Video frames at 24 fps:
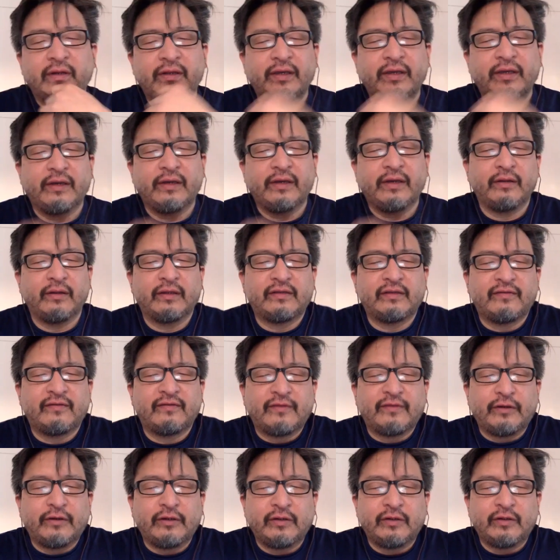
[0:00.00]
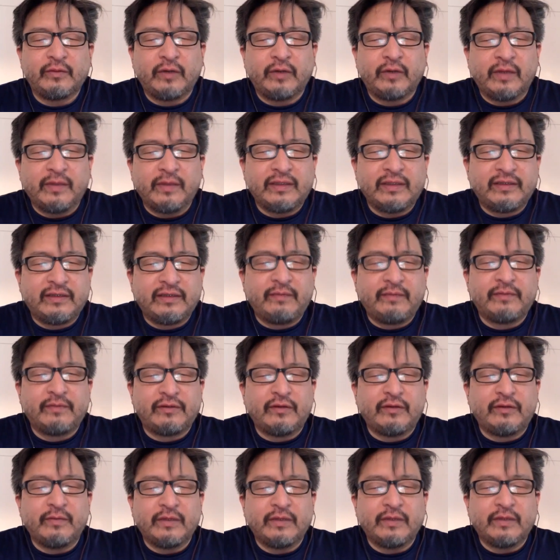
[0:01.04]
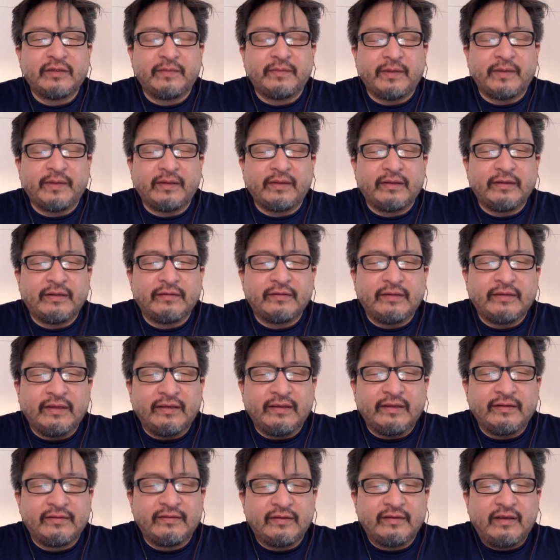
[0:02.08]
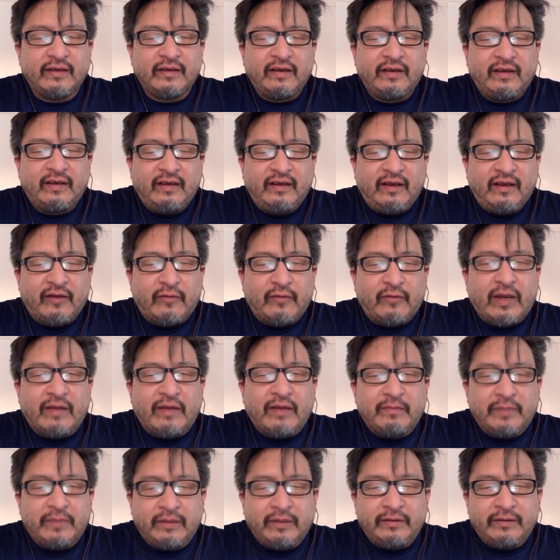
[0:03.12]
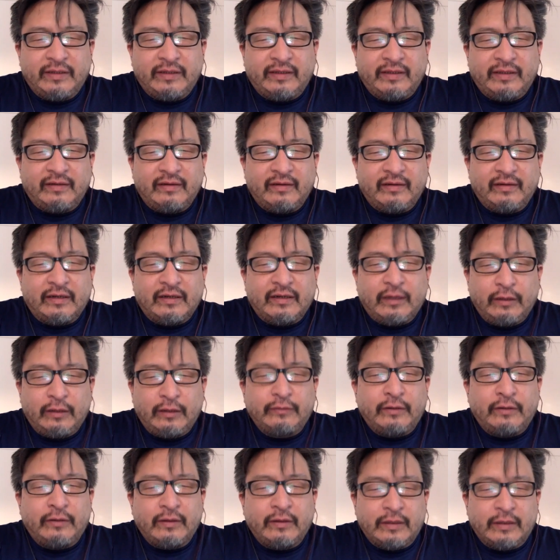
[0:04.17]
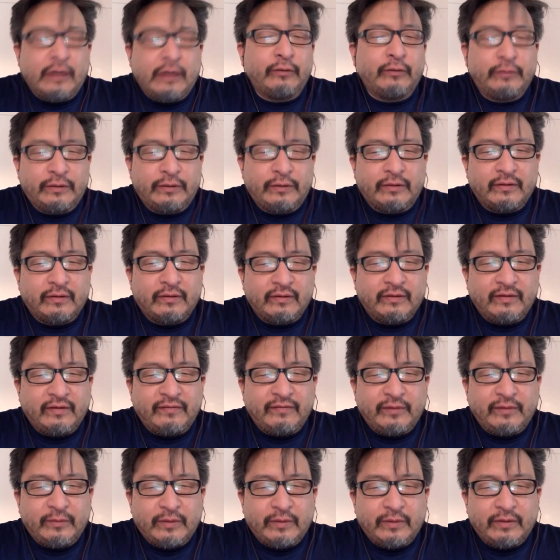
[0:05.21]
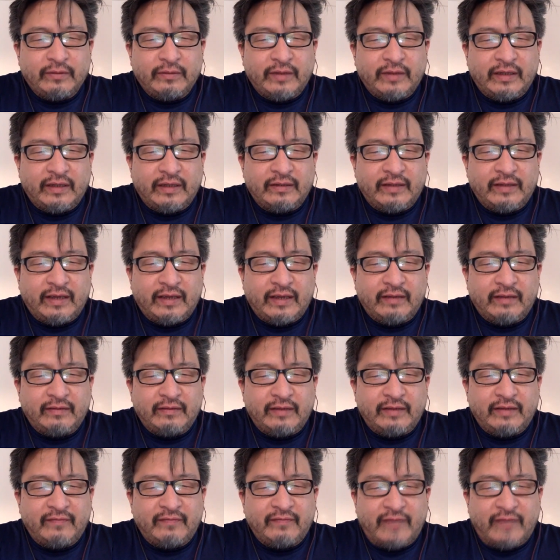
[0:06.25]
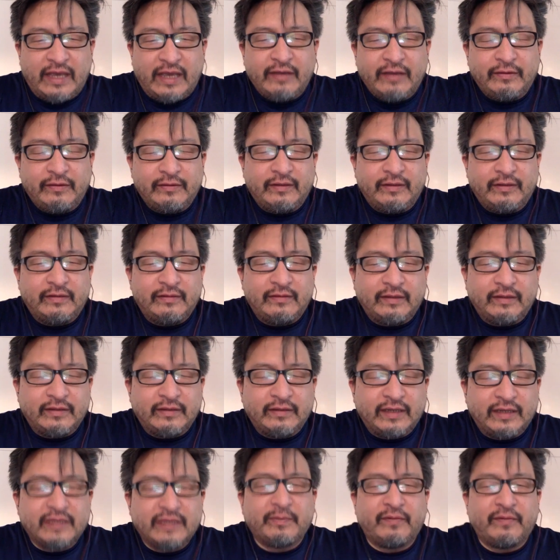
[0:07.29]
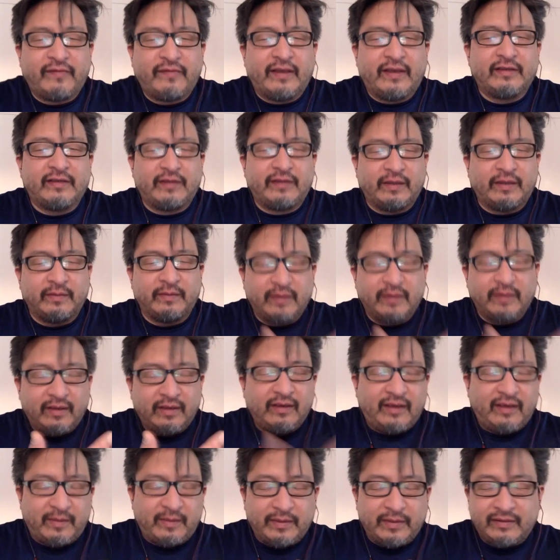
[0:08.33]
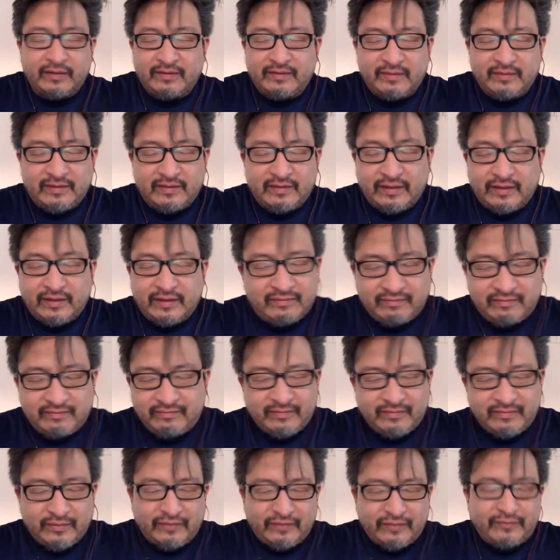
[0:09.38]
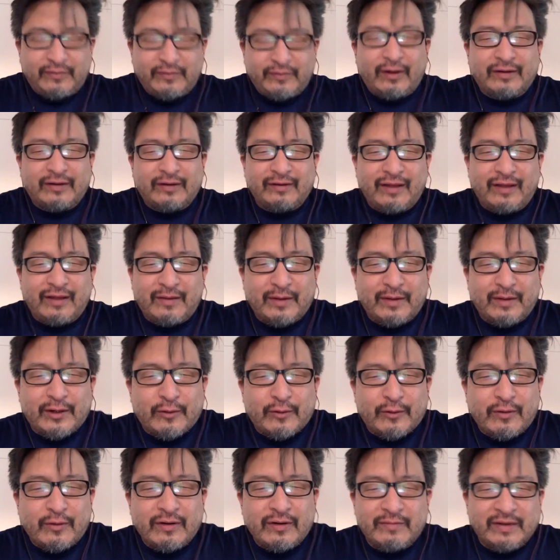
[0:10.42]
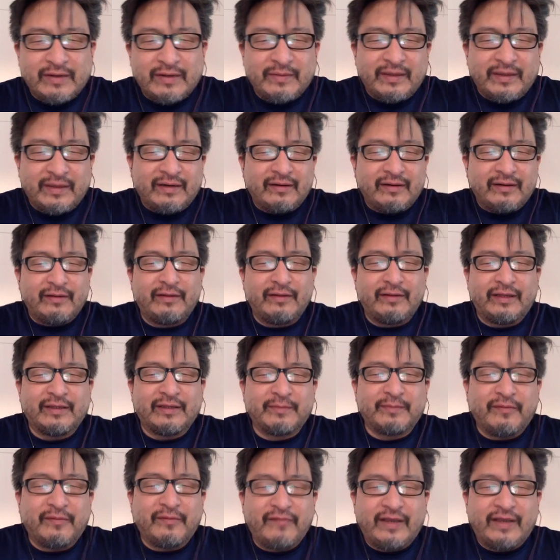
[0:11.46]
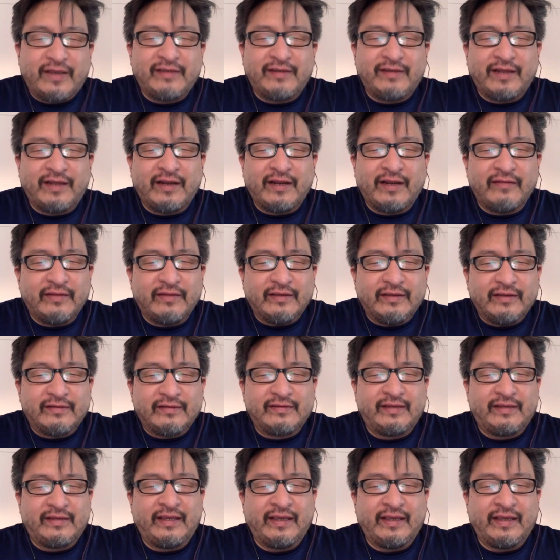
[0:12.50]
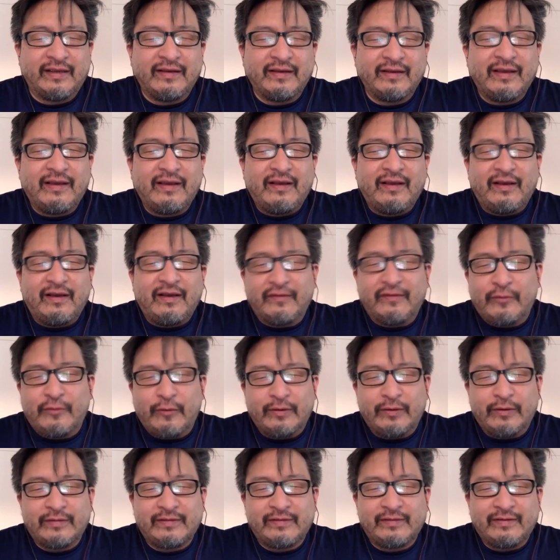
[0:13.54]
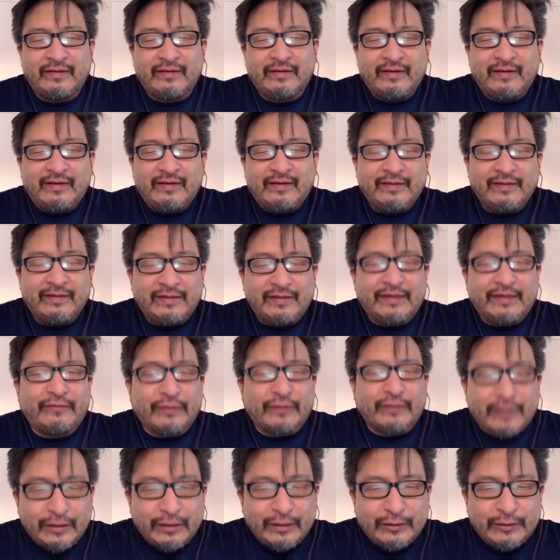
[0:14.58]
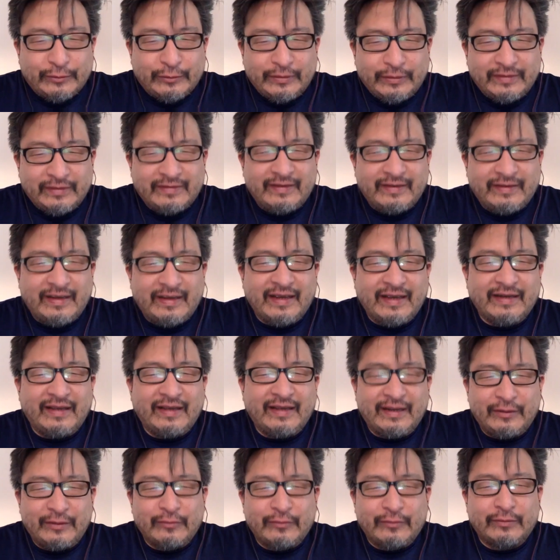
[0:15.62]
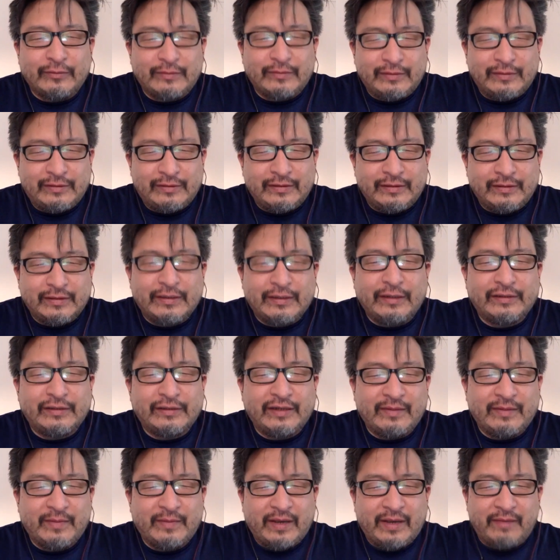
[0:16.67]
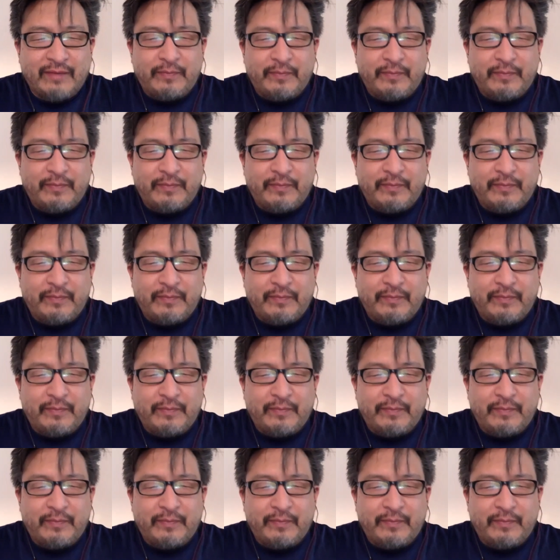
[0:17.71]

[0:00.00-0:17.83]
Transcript: Yeah, no, that's a very good point. I mean, it seems so much about this is around building a culture, if you will, that values these things. And it's been fascinating. I mean, since we've talked a lot about Corona, but I mean, another thing that's been fascinating out of it is seeing, of course, the different countries, and your discussion about